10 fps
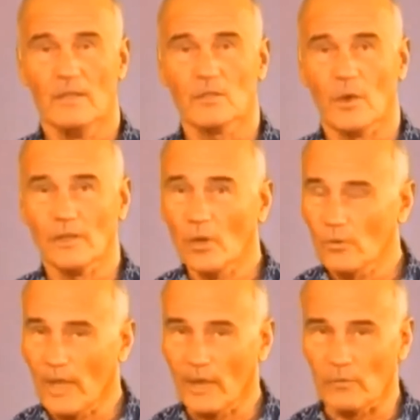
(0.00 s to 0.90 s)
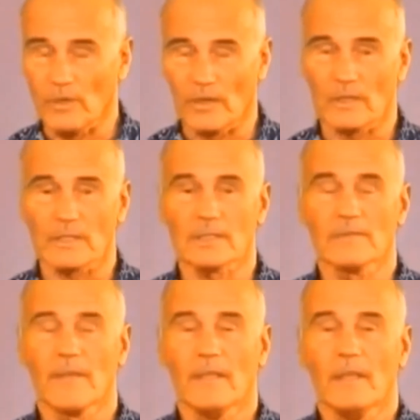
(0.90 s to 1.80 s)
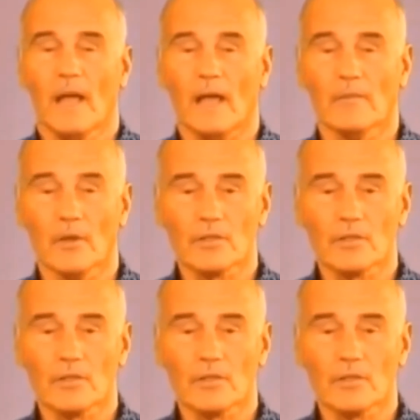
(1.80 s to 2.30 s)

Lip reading: So I know that works. I've